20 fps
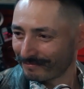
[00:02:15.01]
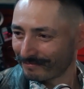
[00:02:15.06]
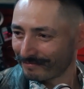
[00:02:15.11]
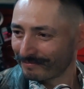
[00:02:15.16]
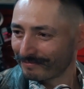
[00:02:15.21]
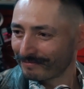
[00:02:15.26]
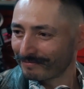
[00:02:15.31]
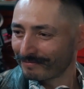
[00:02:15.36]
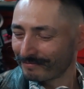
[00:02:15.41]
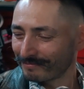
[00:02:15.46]
with
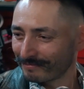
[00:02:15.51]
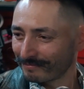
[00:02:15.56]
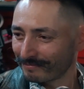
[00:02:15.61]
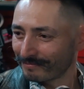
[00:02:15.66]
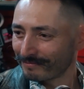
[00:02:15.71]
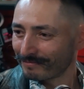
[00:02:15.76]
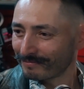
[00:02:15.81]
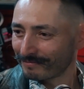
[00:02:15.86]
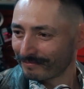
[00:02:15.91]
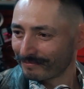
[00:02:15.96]
our mutual
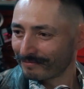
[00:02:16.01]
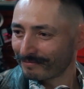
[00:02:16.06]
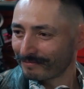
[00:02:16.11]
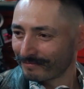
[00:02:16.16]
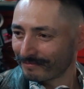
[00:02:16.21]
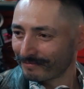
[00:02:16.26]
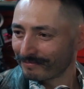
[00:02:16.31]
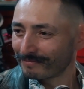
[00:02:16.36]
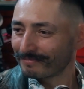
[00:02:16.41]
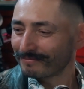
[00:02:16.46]
friend
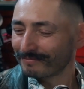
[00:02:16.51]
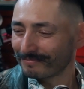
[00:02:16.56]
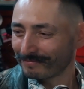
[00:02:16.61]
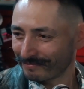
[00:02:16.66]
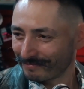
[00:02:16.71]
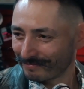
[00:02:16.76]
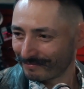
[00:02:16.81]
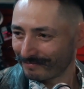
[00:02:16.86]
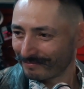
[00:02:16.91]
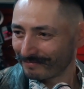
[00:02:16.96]
Diego,
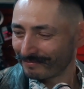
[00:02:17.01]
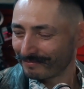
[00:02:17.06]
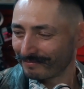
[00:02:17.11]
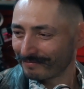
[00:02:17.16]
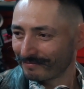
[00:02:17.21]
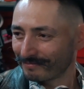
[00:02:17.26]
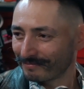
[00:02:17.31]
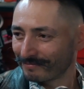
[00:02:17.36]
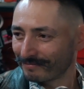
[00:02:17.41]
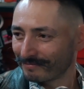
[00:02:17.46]

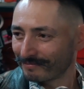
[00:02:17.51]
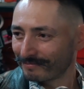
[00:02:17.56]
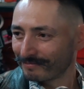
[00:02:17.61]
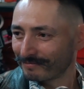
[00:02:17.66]
and